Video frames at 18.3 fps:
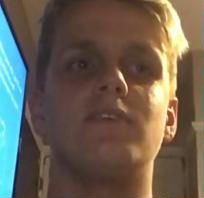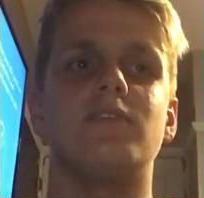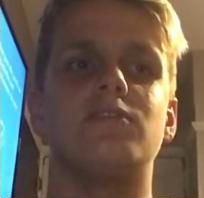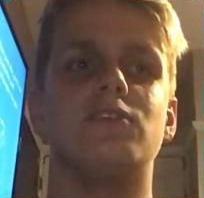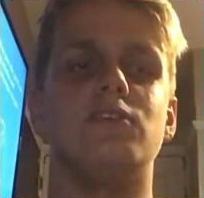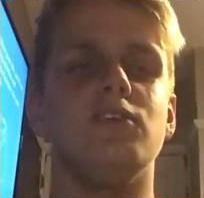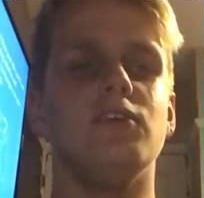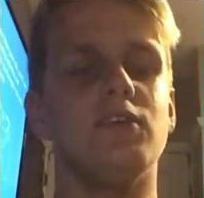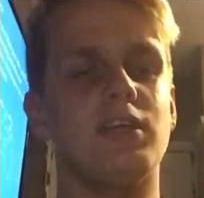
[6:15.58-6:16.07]

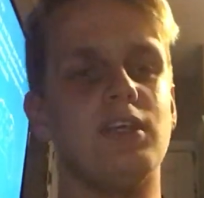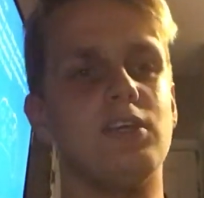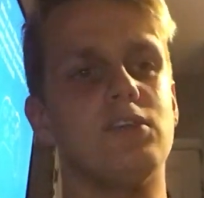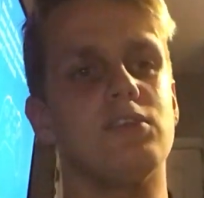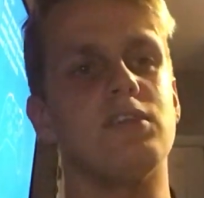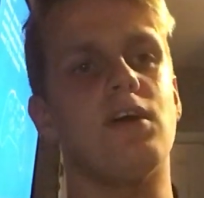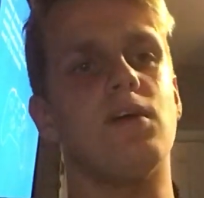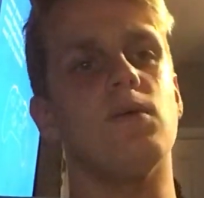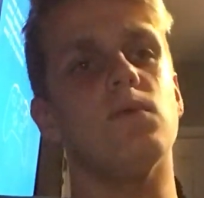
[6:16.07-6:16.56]
to look at
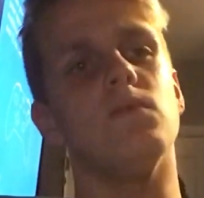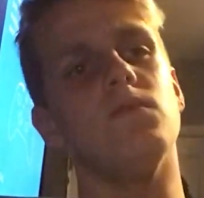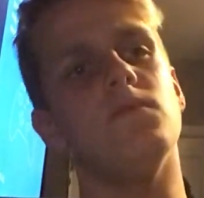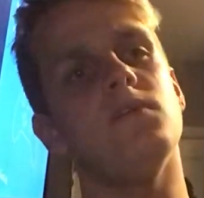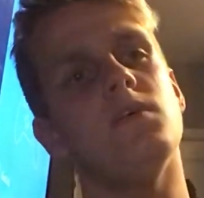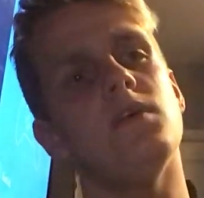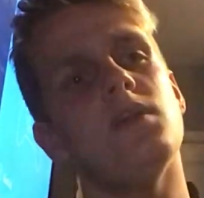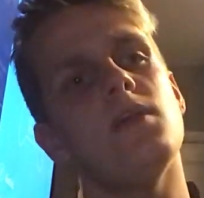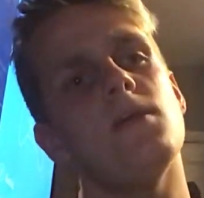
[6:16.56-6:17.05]
yourself,
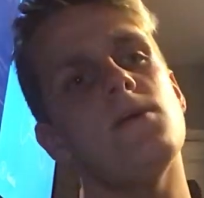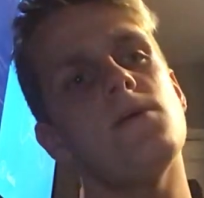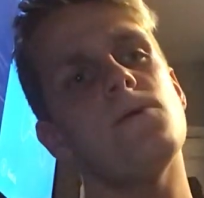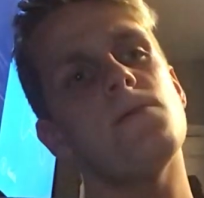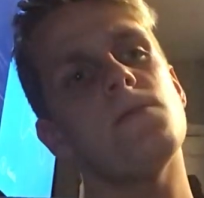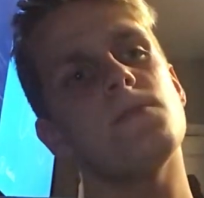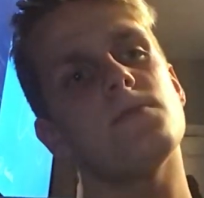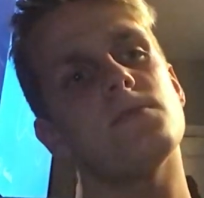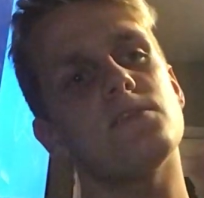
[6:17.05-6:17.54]

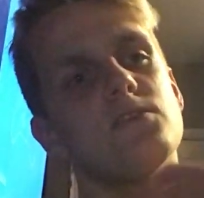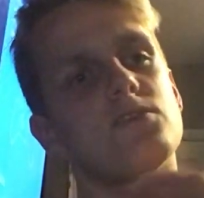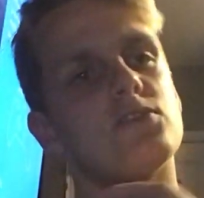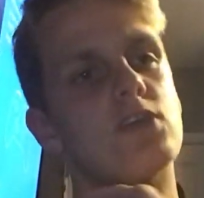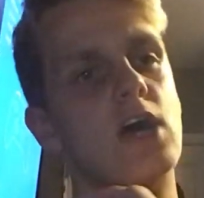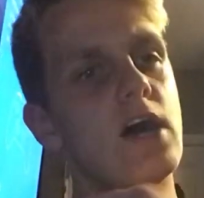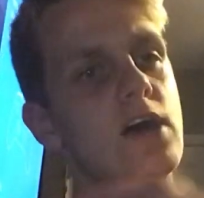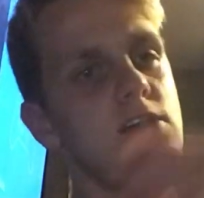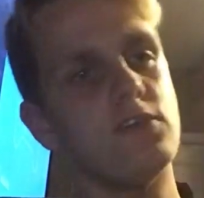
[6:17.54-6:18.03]

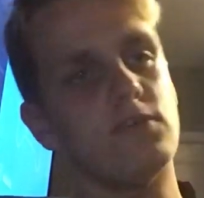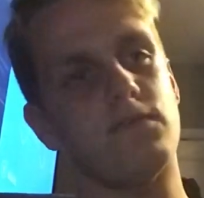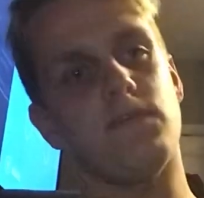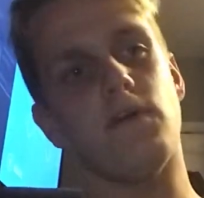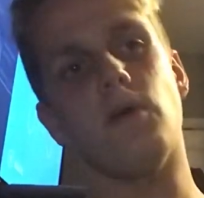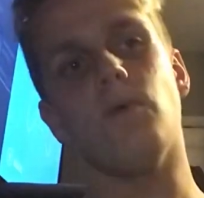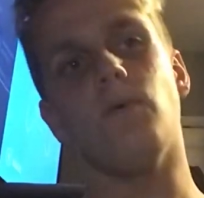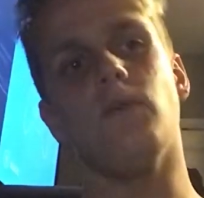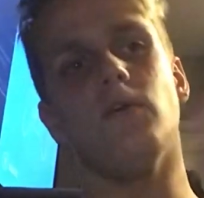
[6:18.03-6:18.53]
turn your
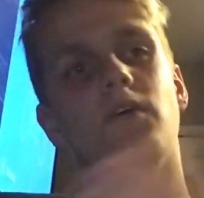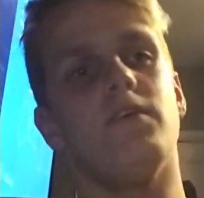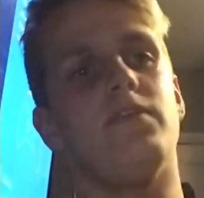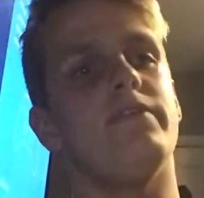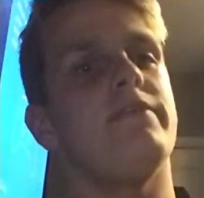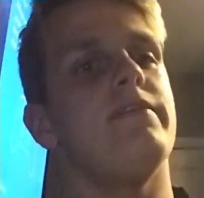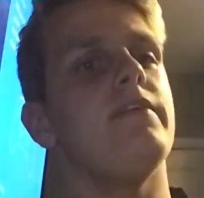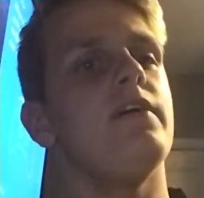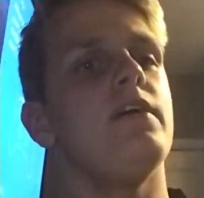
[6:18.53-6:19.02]
phone off,
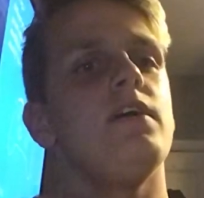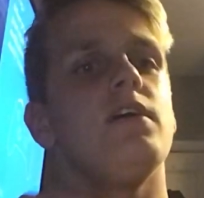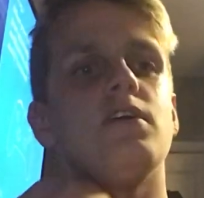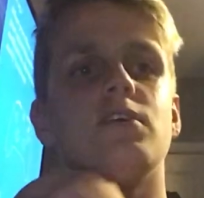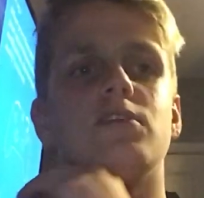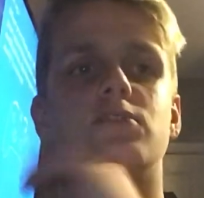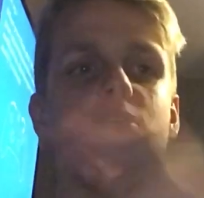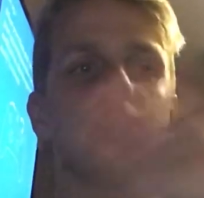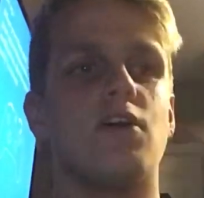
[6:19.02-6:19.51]

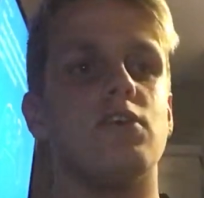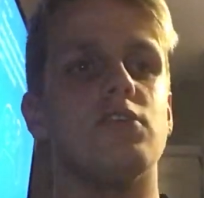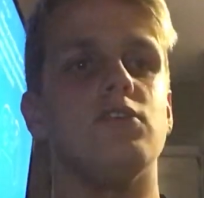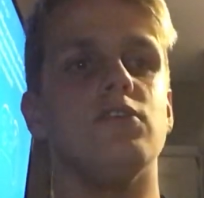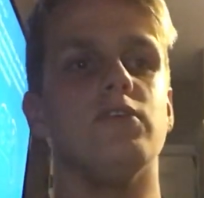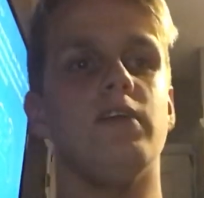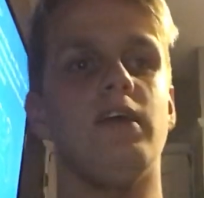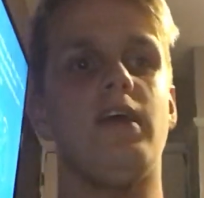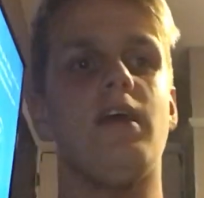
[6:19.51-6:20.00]
turn
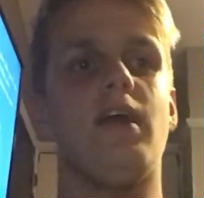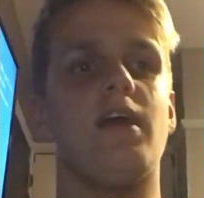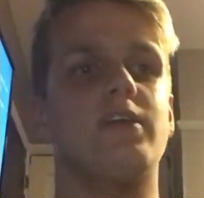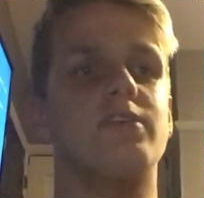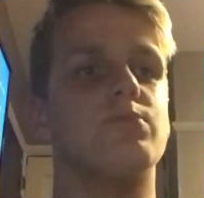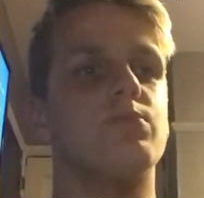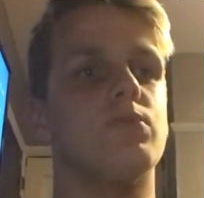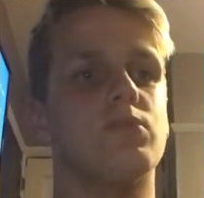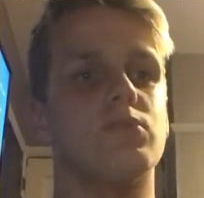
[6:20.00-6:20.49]
your
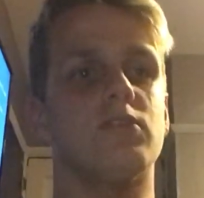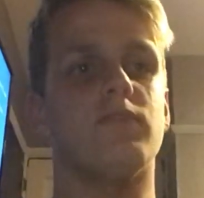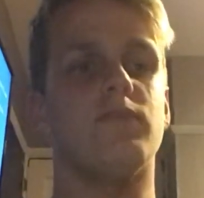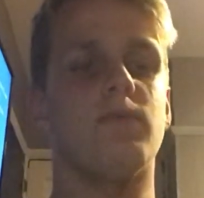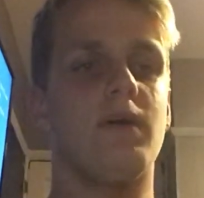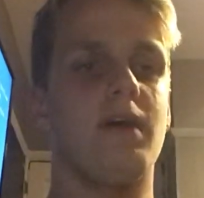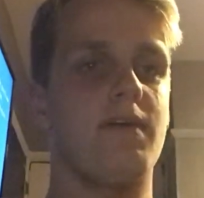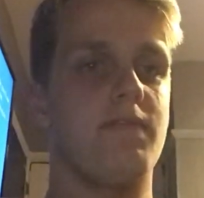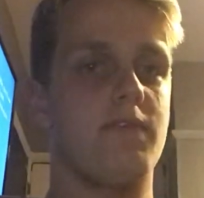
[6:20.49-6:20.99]
Xbox off,
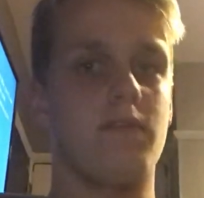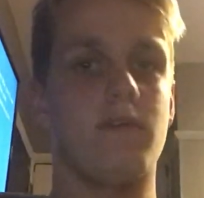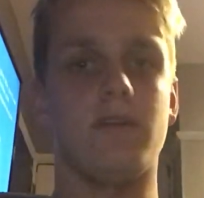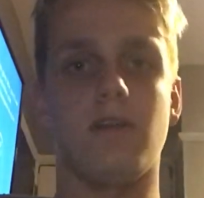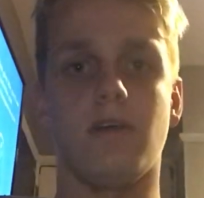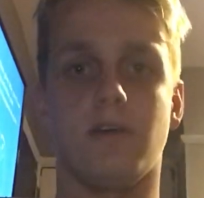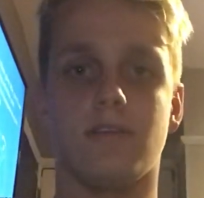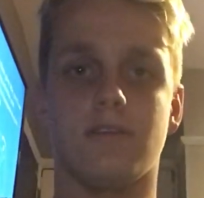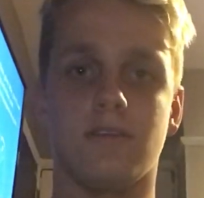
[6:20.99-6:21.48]
whatever, at
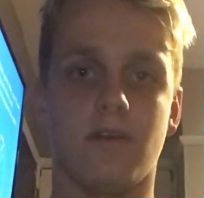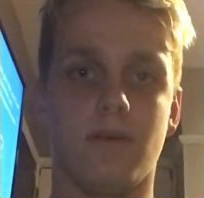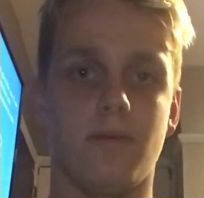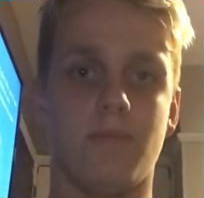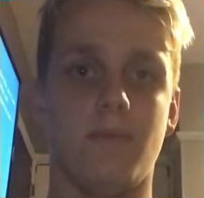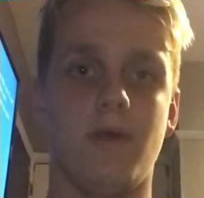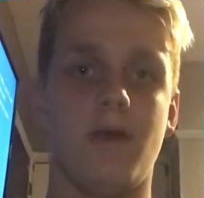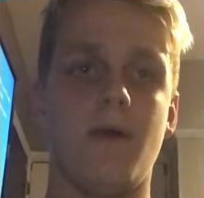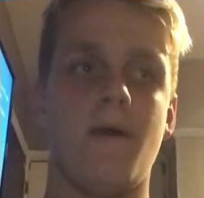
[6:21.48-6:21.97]
night
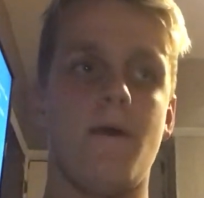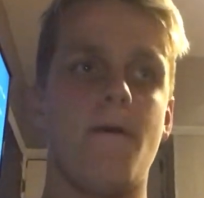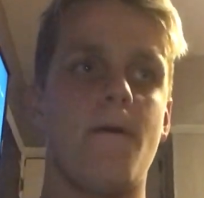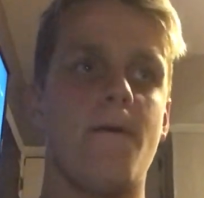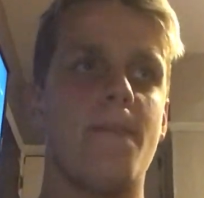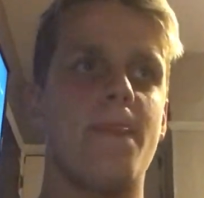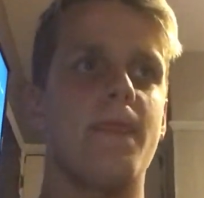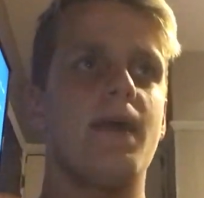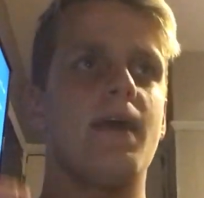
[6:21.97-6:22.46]
time,
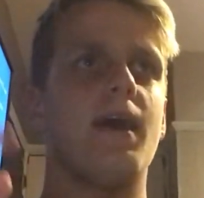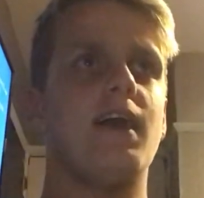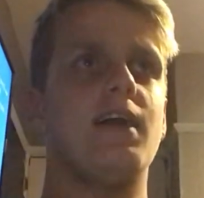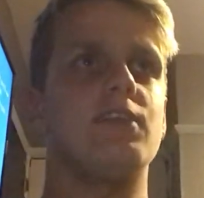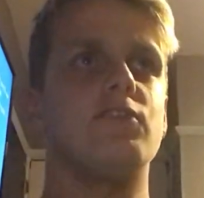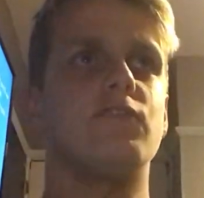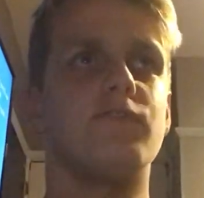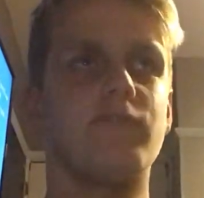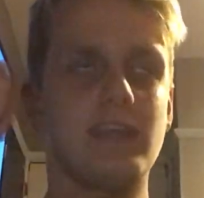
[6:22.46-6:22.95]

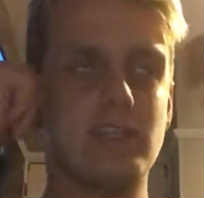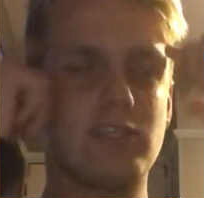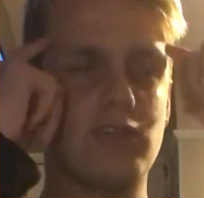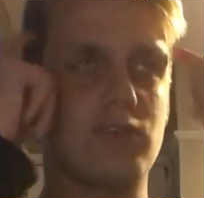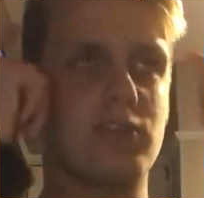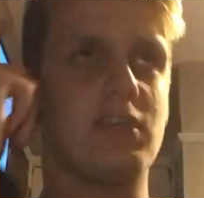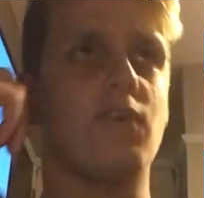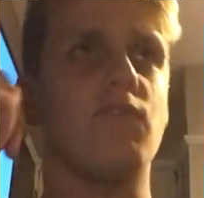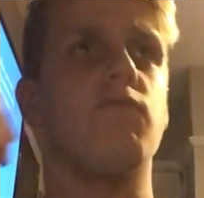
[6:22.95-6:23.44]
and to think to
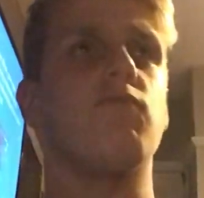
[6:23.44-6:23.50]
yourself,